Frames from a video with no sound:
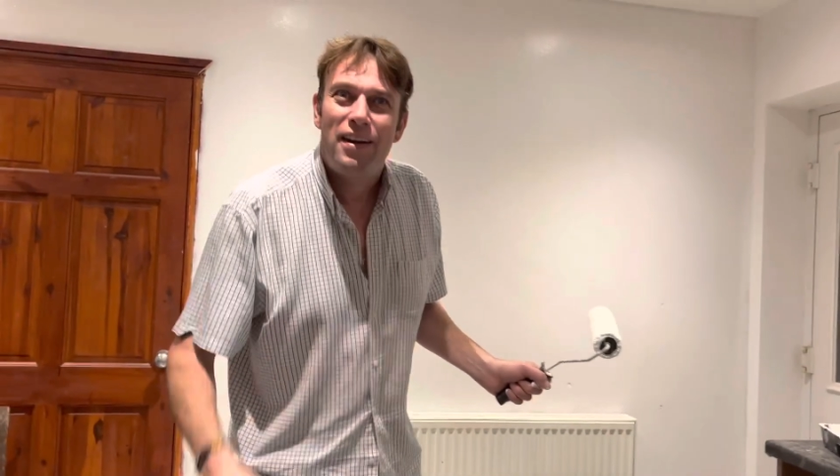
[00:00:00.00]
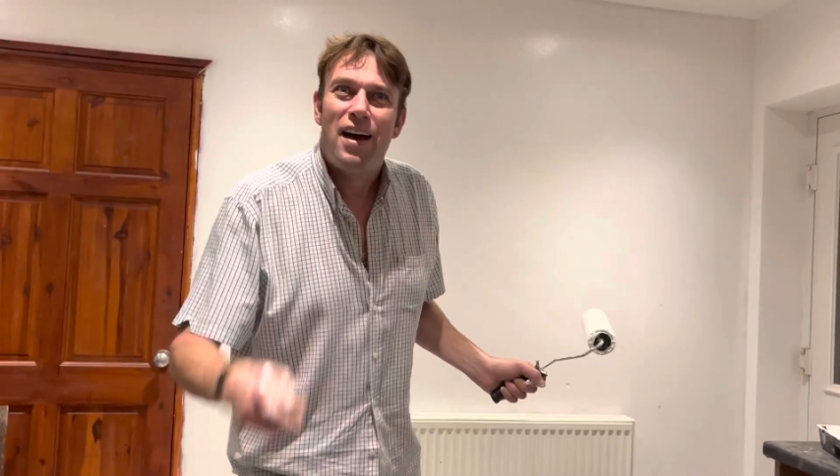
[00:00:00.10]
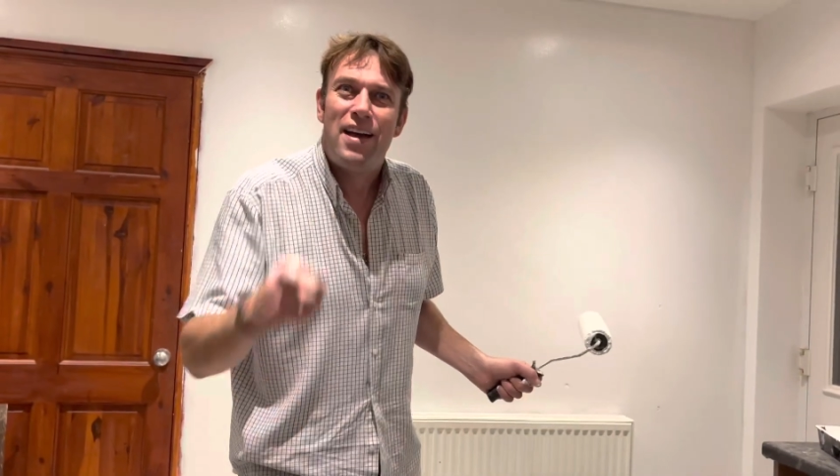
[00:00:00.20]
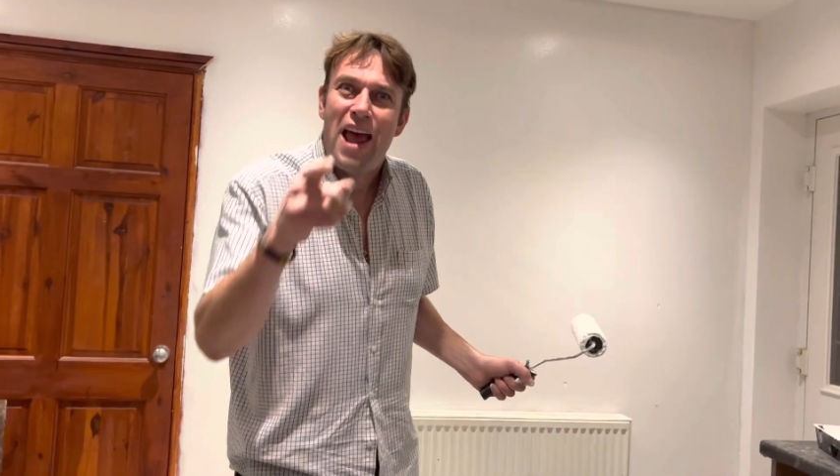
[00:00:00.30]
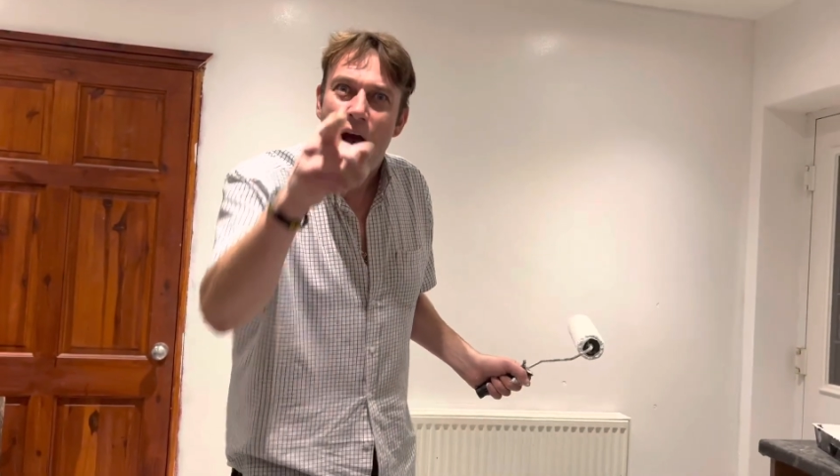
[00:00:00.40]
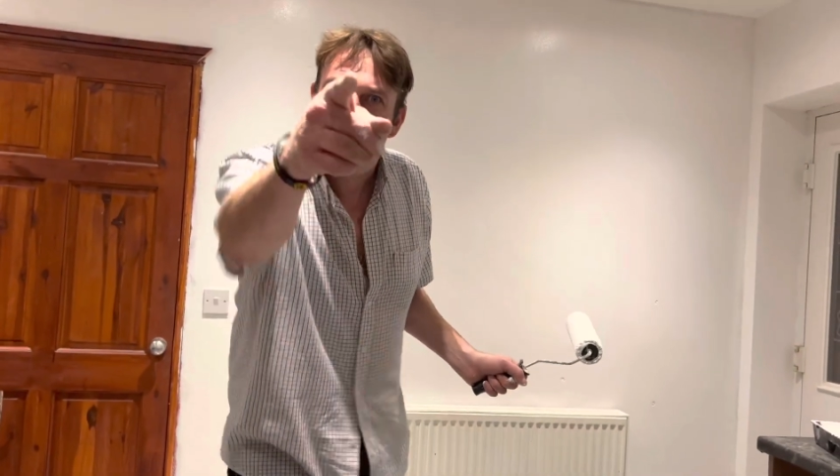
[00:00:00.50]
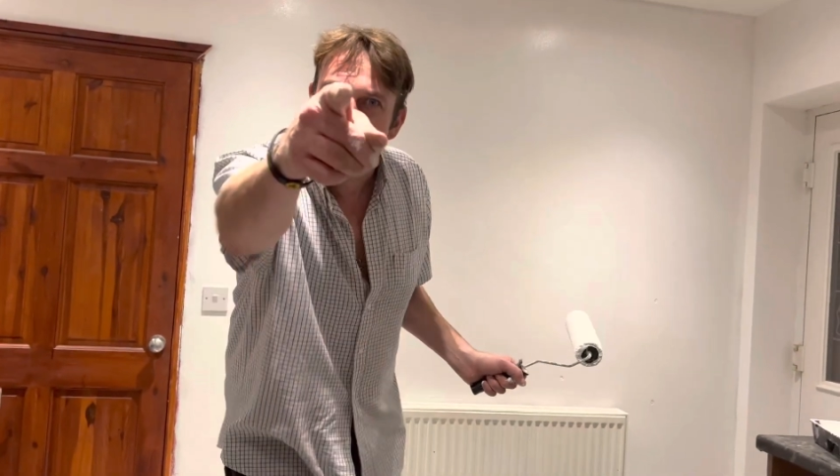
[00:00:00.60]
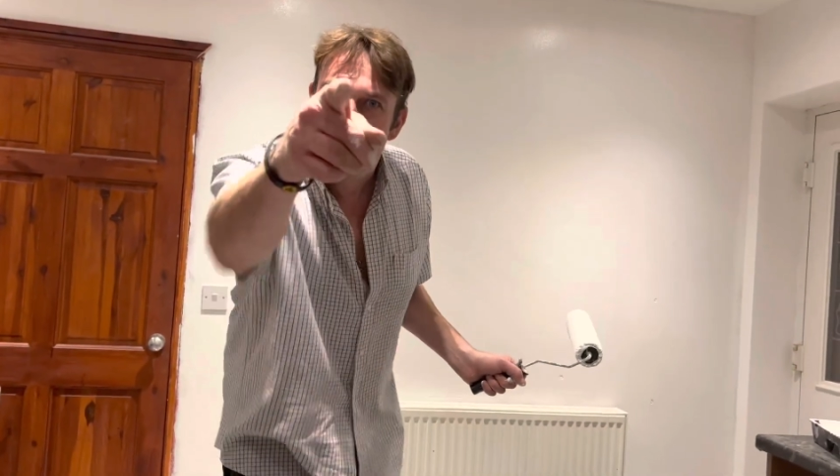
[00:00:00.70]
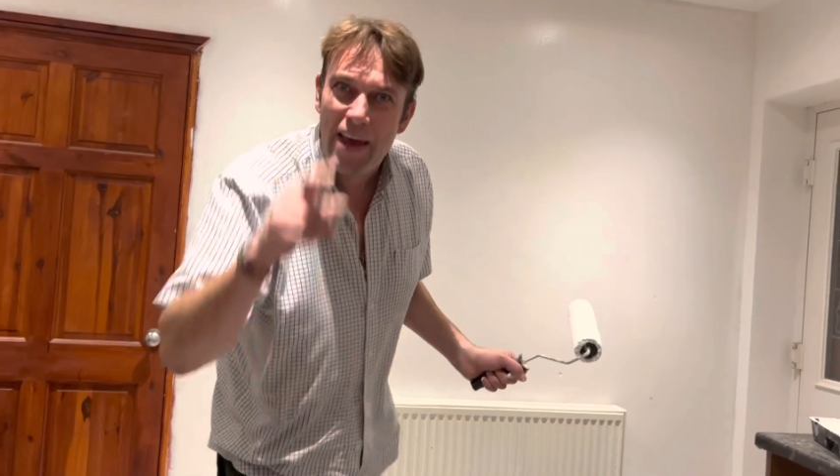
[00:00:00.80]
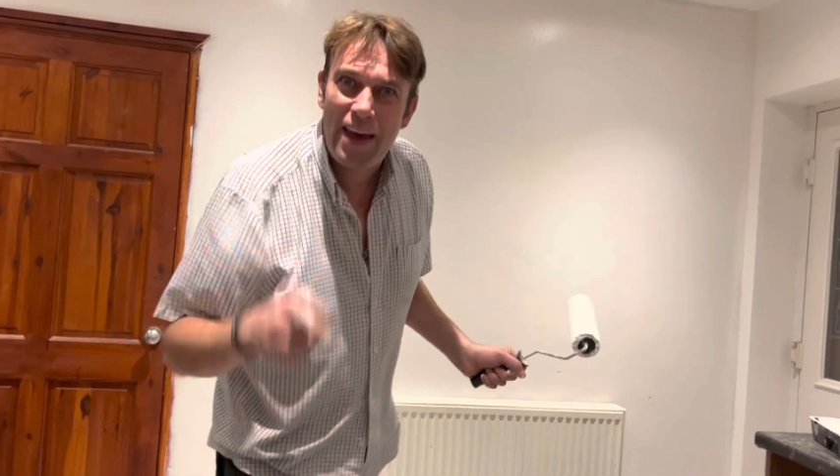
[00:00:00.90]
and now
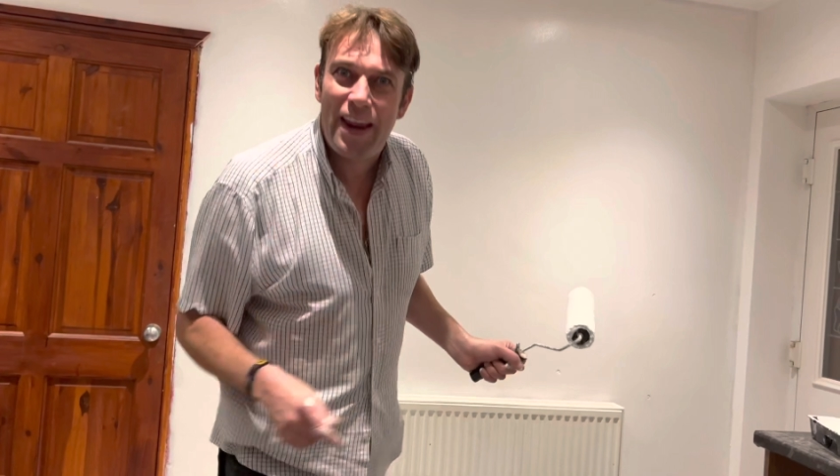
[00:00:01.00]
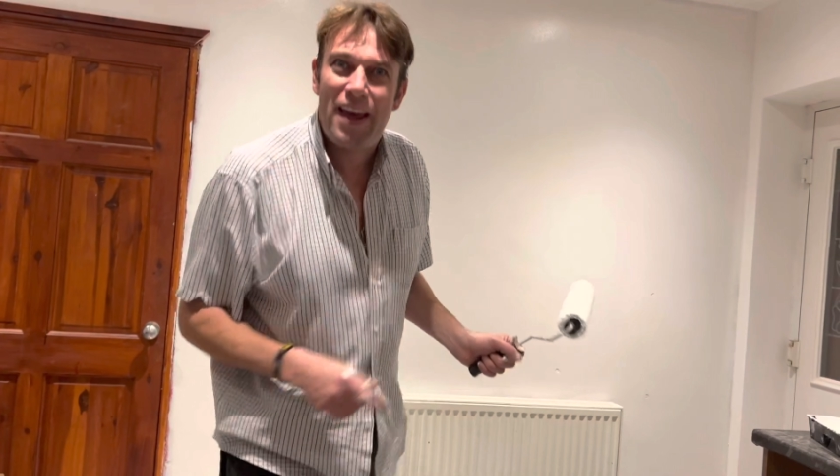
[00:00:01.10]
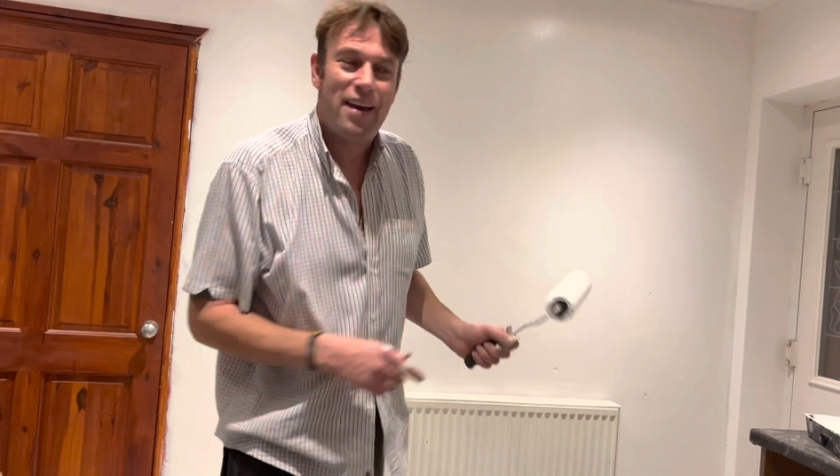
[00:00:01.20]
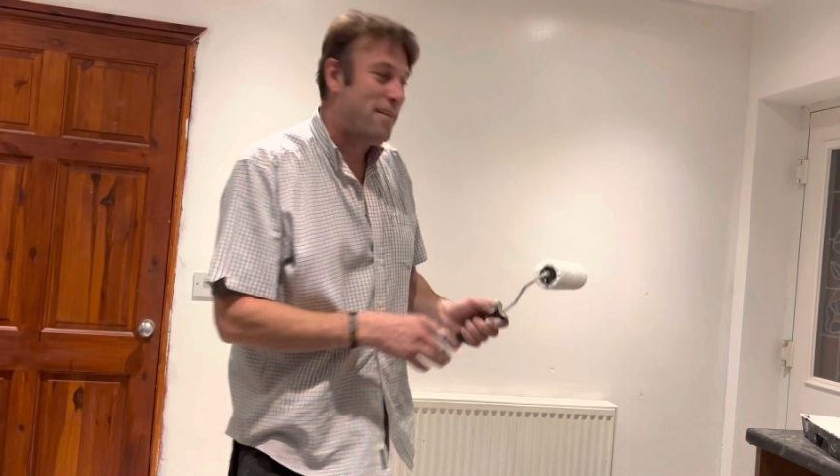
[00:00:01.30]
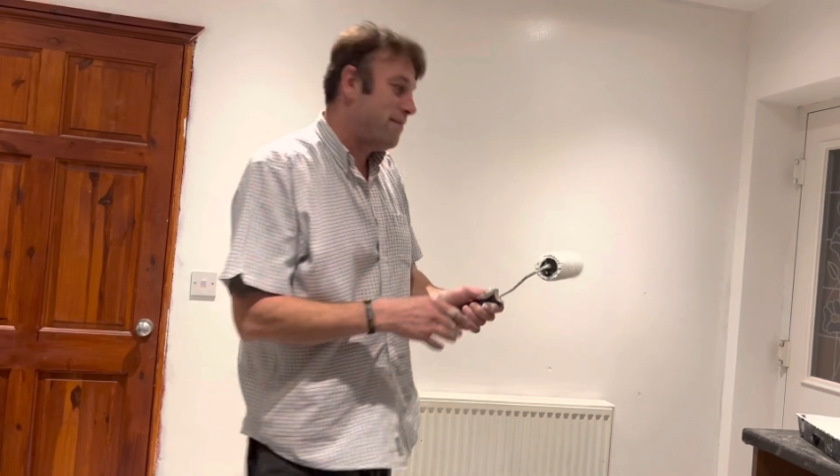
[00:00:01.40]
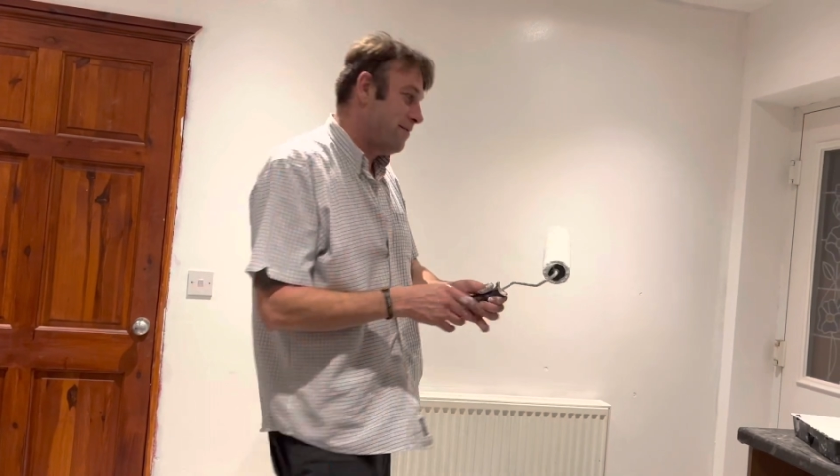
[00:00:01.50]
we're painting it.